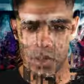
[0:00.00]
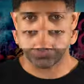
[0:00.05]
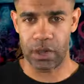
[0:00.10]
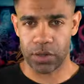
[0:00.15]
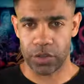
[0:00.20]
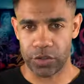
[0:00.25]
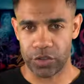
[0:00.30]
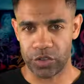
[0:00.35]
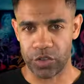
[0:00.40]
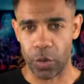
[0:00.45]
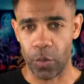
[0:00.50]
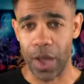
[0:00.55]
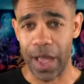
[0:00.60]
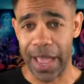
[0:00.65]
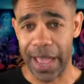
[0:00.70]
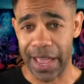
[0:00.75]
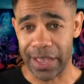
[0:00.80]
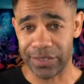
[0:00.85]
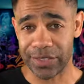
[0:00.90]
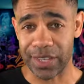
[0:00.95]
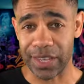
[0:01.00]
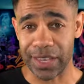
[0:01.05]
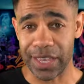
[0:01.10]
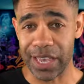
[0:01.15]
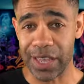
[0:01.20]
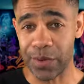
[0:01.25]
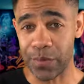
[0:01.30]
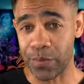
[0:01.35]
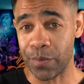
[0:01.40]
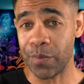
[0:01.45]
So I ask
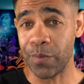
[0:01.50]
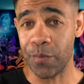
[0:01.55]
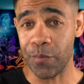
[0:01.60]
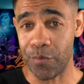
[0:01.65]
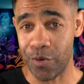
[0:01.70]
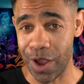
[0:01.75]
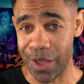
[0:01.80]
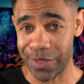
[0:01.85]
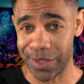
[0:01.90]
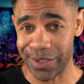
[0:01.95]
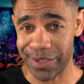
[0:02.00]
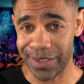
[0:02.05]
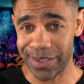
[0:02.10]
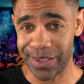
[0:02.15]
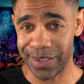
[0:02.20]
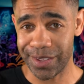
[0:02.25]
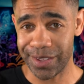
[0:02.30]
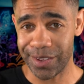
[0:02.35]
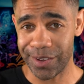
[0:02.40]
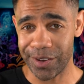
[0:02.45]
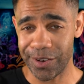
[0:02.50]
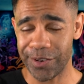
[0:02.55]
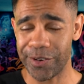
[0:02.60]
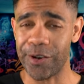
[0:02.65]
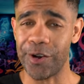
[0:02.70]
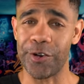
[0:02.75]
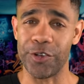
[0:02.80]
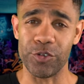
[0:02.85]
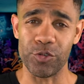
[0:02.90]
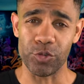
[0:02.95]
again, brother,
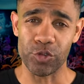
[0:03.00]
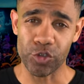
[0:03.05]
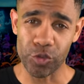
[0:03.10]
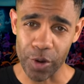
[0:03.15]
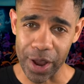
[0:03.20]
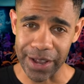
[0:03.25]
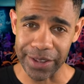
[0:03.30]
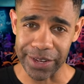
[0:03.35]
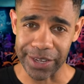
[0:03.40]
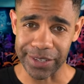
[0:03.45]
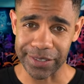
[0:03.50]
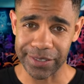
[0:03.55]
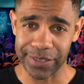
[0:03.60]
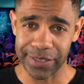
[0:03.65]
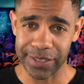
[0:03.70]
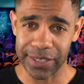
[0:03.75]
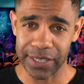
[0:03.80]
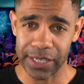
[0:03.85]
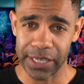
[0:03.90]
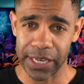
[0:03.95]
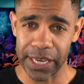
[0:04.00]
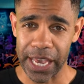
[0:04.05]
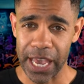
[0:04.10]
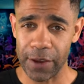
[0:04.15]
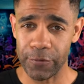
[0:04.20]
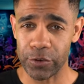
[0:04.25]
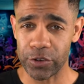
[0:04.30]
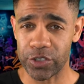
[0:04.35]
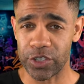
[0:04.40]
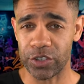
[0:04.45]
are you trading?
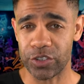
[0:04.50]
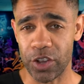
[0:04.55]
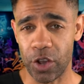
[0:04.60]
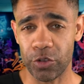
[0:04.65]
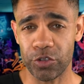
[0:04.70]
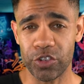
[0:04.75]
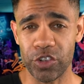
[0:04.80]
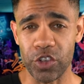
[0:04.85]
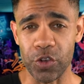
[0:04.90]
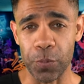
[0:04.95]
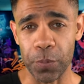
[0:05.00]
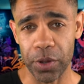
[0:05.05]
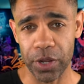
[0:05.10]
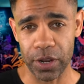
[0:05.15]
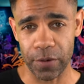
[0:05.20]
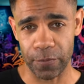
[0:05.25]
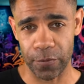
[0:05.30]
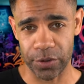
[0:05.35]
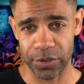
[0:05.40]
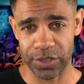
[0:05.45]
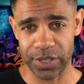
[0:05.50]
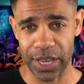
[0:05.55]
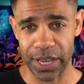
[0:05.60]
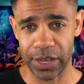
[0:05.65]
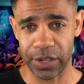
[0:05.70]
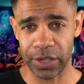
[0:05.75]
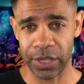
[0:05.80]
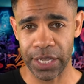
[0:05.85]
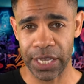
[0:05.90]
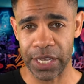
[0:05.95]
Every Satoshi you put up for
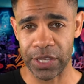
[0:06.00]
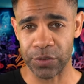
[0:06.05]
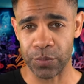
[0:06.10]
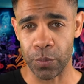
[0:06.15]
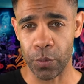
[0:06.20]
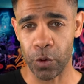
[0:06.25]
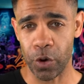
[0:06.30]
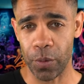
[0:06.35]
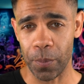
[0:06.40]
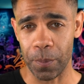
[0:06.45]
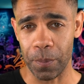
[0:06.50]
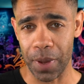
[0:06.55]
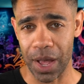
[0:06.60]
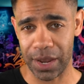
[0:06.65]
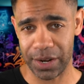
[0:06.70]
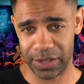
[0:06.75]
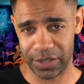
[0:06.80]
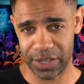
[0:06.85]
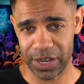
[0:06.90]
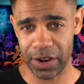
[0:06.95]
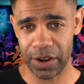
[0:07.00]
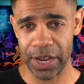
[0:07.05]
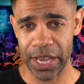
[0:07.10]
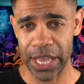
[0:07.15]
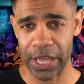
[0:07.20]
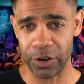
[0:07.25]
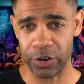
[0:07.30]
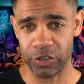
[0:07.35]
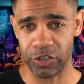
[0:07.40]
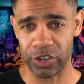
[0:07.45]
sale is more monetary
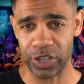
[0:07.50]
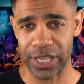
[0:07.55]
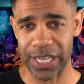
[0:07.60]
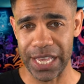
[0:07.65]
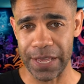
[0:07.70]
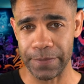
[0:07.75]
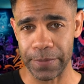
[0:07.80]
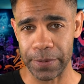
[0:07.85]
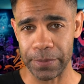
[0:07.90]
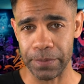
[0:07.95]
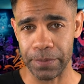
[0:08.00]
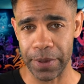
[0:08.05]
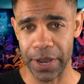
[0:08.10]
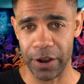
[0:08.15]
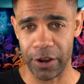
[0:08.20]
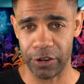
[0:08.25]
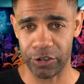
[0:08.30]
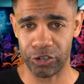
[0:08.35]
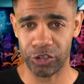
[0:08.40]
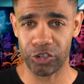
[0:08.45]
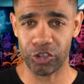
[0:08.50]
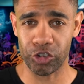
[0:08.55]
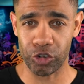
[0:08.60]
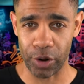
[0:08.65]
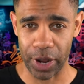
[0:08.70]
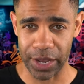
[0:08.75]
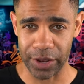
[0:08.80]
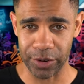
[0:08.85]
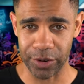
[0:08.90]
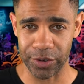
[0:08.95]
energy keeping bearish
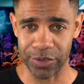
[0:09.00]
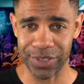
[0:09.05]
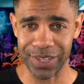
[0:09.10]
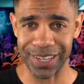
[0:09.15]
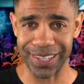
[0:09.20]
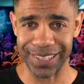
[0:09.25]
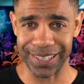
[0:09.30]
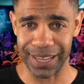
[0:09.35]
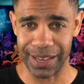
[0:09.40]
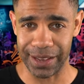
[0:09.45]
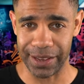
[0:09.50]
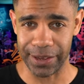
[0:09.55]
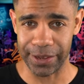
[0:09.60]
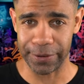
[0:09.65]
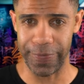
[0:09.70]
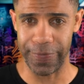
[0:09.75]
traders alive.